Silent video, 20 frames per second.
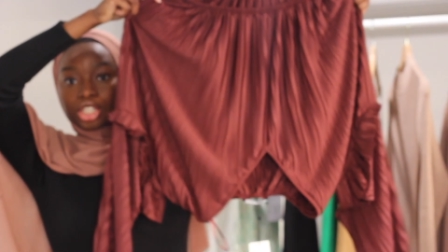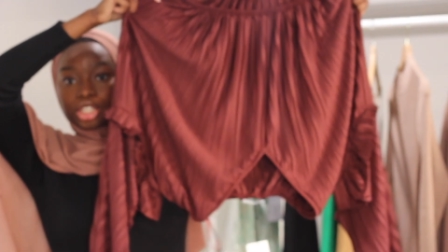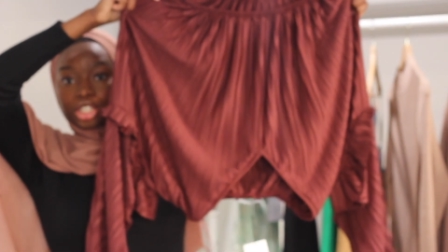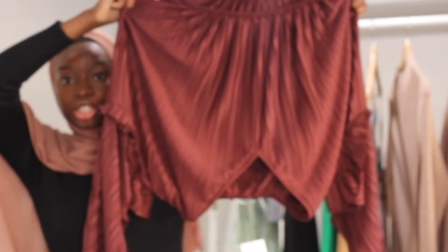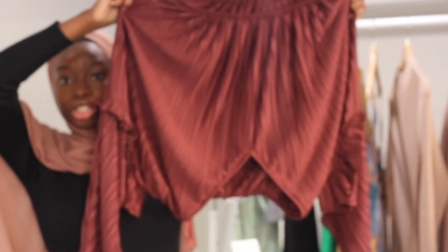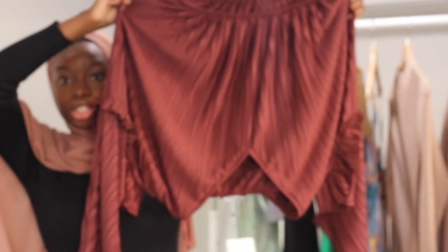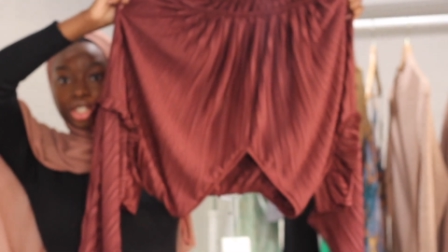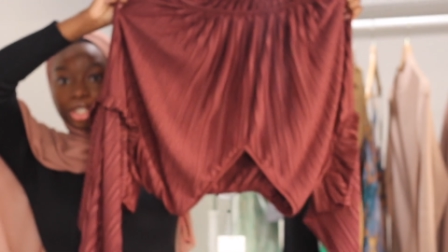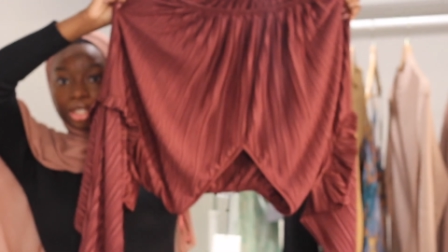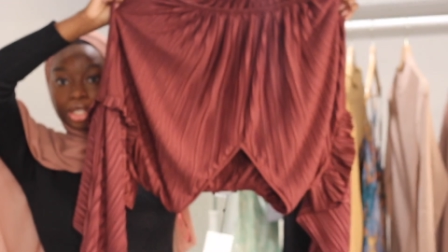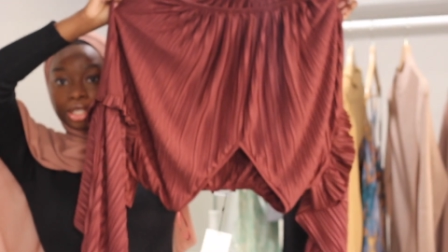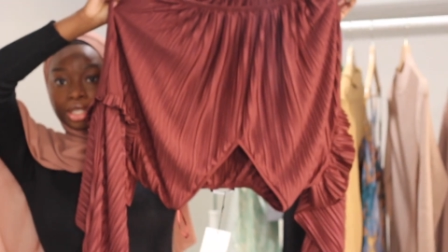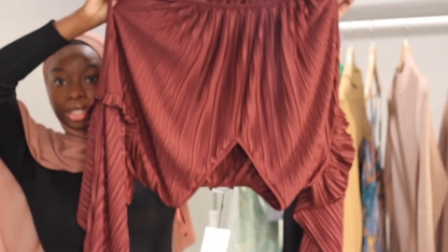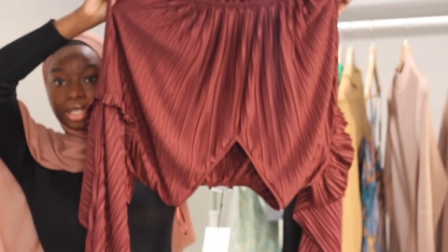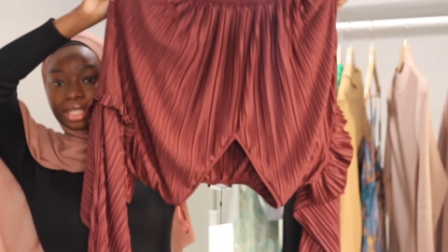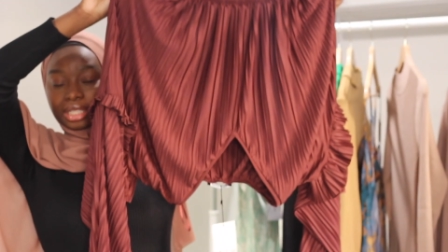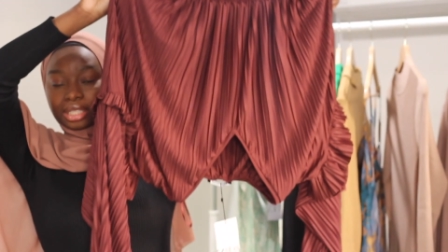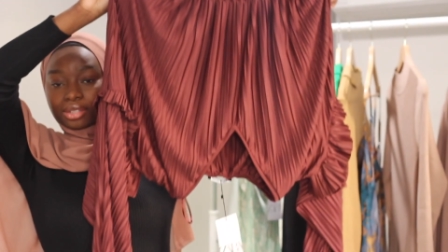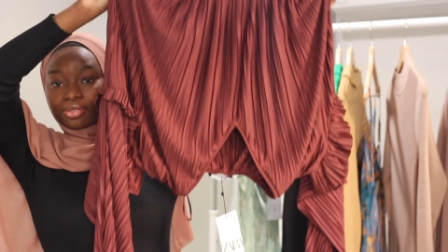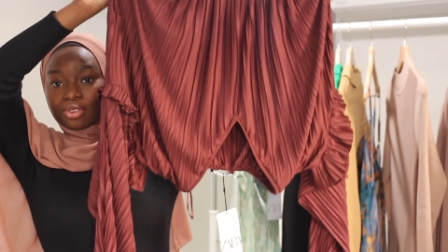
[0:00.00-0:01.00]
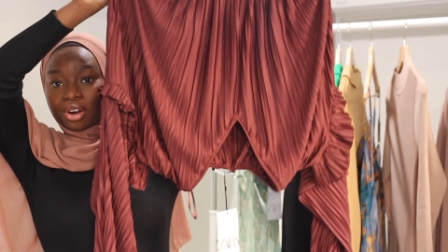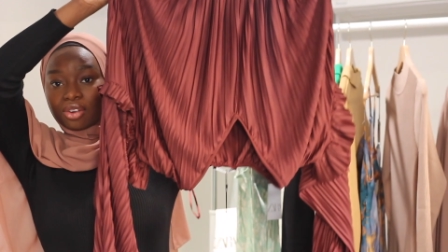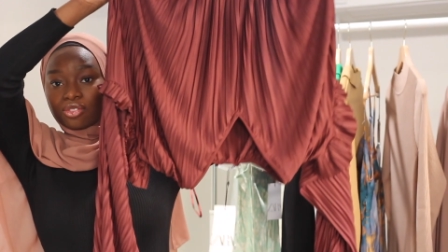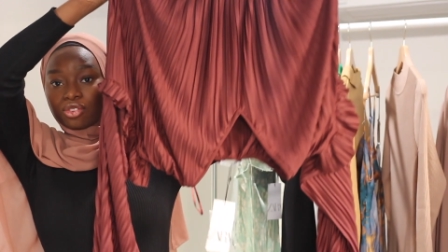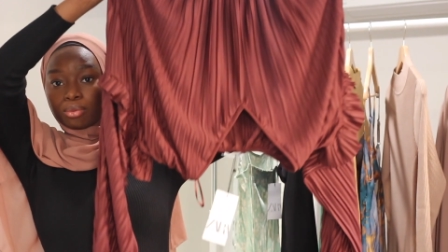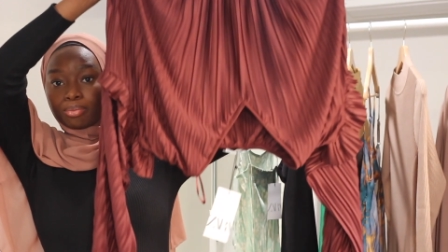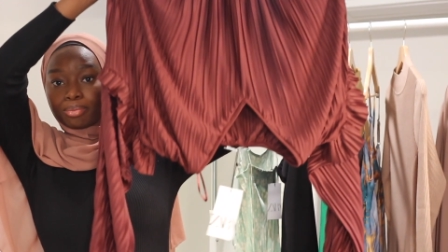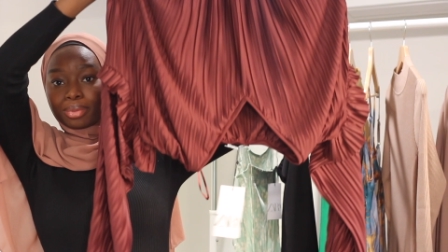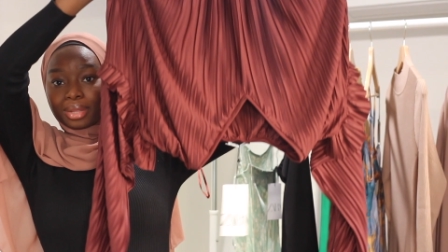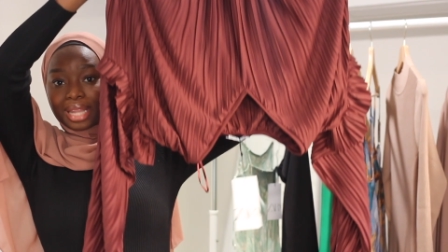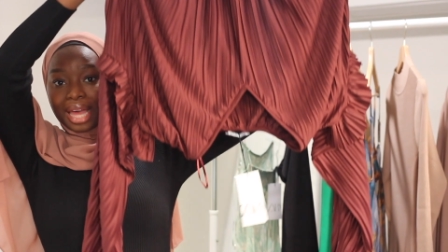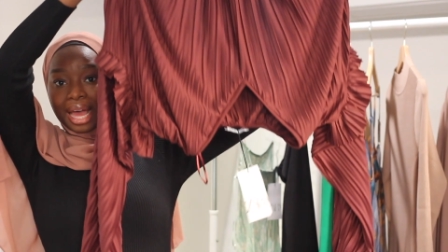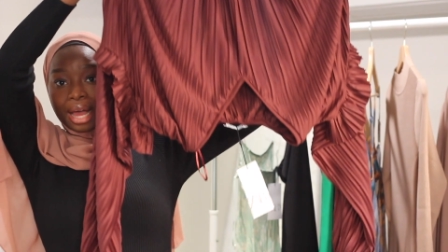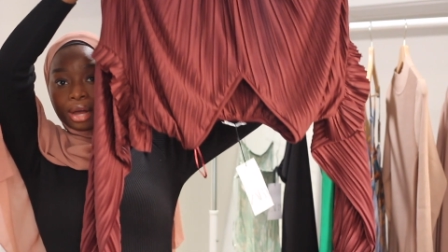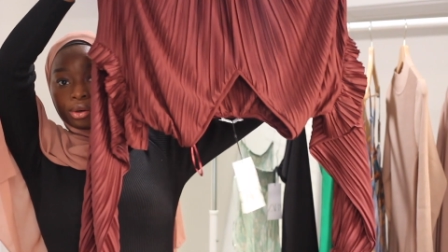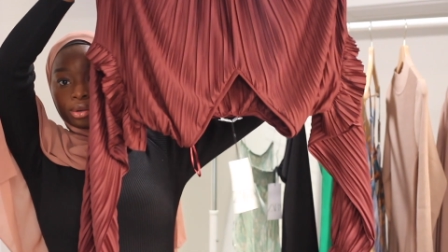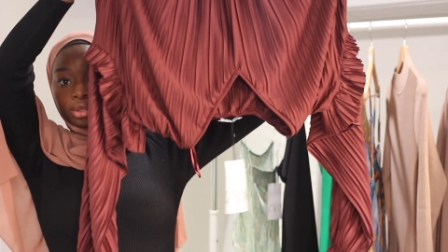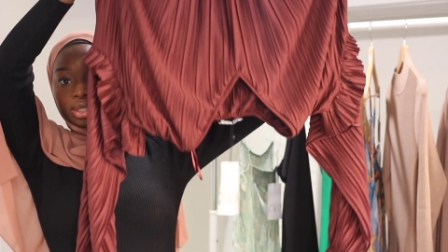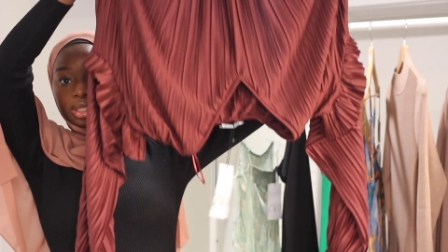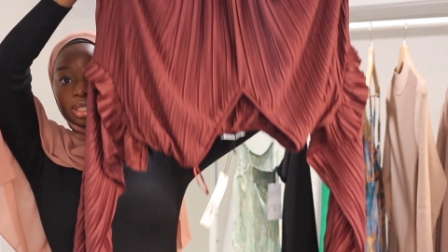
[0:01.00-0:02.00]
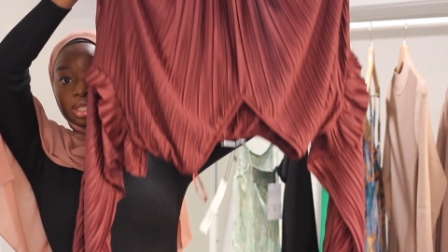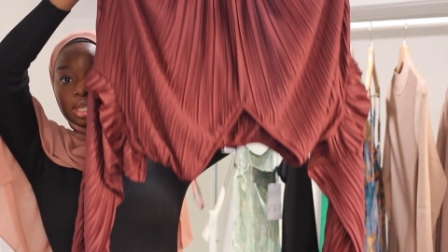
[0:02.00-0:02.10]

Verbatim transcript: shirt. It's a ruffled blouse.